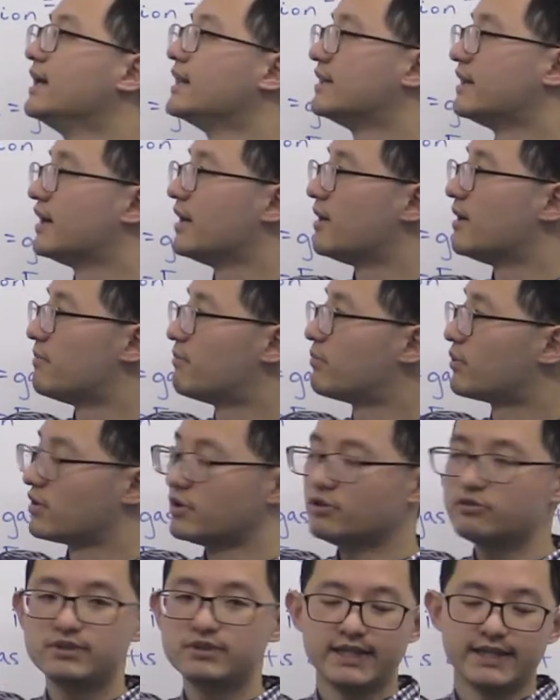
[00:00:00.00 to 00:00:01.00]
the
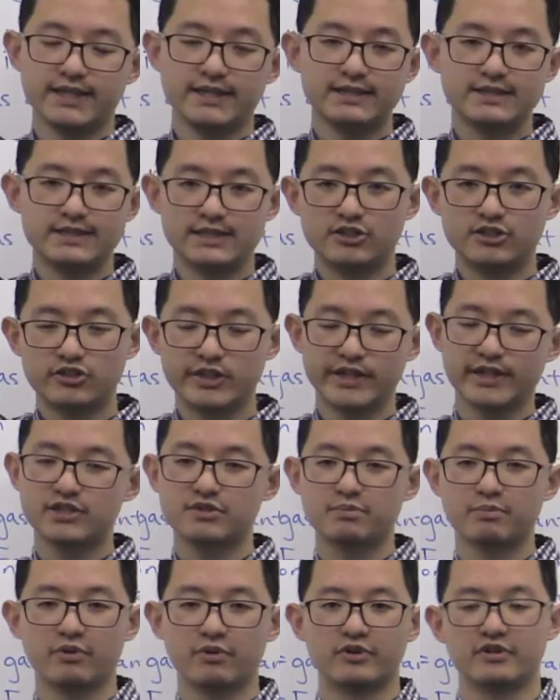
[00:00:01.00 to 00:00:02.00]
proteins and
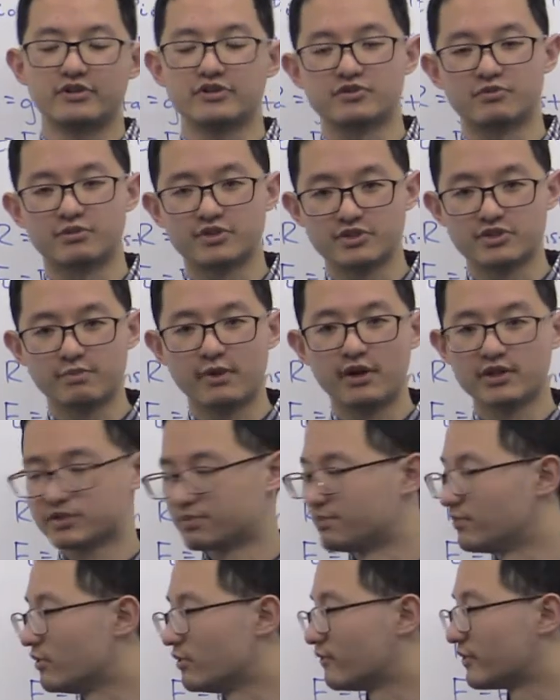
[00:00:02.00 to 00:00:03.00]
transporters
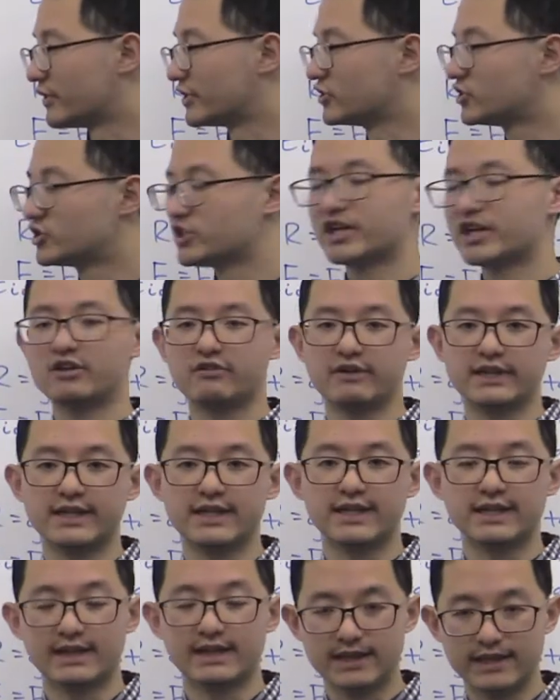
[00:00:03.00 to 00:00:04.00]
responsible for
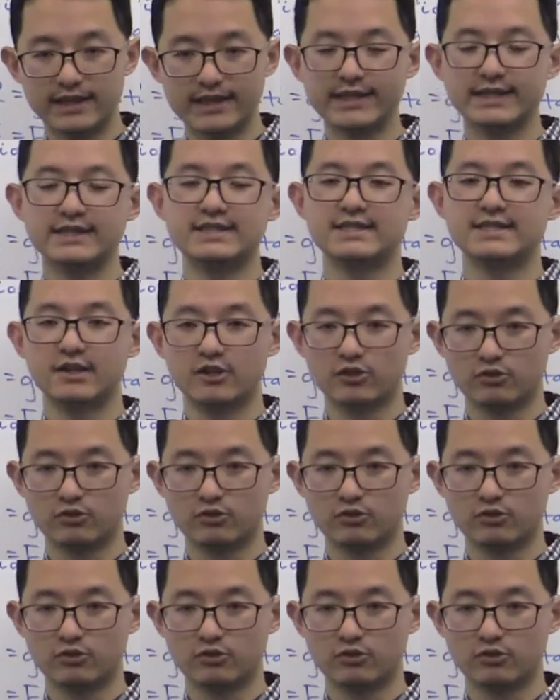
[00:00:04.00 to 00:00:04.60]
generating these